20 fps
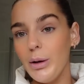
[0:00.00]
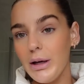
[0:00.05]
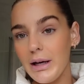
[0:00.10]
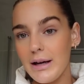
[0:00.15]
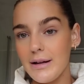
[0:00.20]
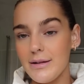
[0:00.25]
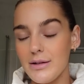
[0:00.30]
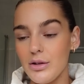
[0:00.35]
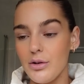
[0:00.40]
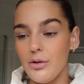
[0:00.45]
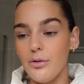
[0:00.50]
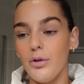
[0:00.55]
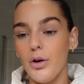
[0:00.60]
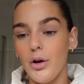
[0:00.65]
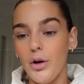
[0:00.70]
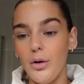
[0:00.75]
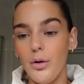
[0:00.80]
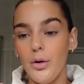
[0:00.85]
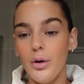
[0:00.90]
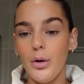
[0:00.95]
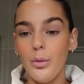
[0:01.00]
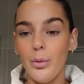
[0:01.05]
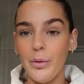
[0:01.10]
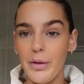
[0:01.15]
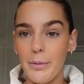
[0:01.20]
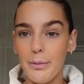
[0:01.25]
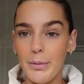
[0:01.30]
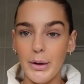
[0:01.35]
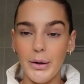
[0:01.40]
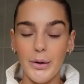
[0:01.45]
weekends in a row with
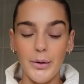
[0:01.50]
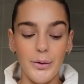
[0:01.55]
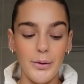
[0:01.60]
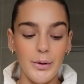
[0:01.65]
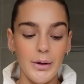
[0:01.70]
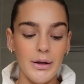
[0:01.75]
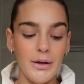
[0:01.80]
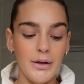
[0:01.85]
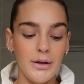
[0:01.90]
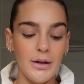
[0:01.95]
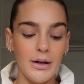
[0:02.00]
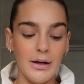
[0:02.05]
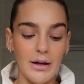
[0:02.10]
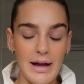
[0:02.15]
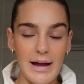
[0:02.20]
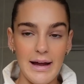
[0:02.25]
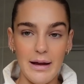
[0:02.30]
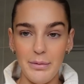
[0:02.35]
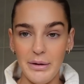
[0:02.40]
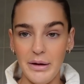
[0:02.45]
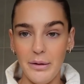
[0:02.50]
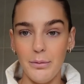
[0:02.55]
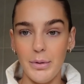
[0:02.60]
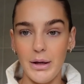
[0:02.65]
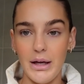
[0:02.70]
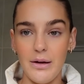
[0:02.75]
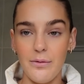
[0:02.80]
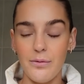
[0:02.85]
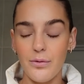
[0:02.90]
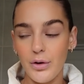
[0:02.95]
the boat,
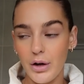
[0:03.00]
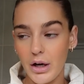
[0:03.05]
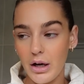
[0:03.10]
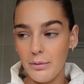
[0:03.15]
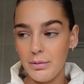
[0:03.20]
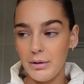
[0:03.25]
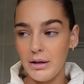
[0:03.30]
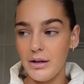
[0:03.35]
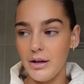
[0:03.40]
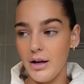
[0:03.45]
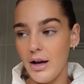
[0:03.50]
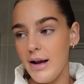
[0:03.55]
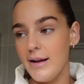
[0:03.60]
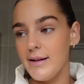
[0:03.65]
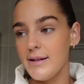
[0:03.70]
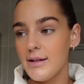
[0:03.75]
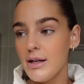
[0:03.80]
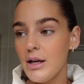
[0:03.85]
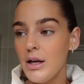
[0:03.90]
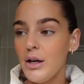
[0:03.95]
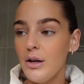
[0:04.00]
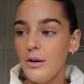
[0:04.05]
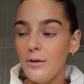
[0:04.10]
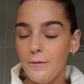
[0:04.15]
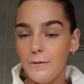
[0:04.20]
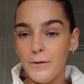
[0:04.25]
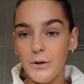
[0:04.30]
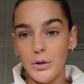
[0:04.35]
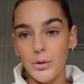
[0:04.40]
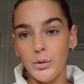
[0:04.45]
Airbnb for a couple of nights,
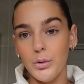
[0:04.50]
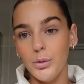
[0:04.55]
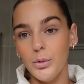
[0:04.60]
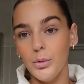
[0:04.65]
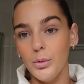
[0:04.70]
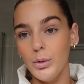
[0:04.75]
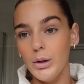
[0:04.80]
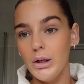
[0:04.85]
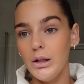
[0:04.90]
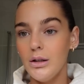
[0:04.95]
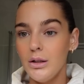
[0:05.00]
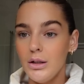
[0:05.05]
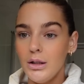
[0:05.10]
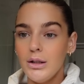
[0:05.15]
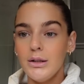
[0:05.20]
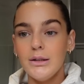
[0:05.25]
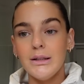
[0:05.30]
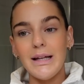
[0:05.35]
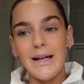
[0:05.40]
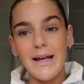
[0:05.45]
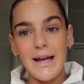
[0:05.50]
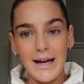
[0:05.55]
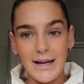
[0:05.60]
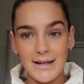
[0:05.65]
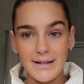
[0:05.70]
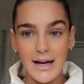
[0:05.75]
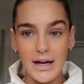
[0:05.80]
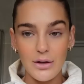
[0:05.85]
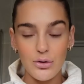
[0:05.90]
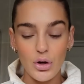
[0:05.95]
fuel,
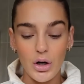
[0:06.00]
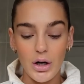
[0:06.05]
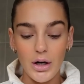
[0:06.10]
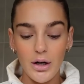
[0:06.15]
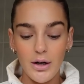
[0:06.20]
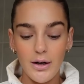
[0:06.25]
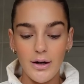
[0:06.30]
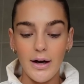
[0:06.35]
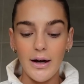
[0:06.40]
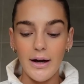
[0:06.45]
etc.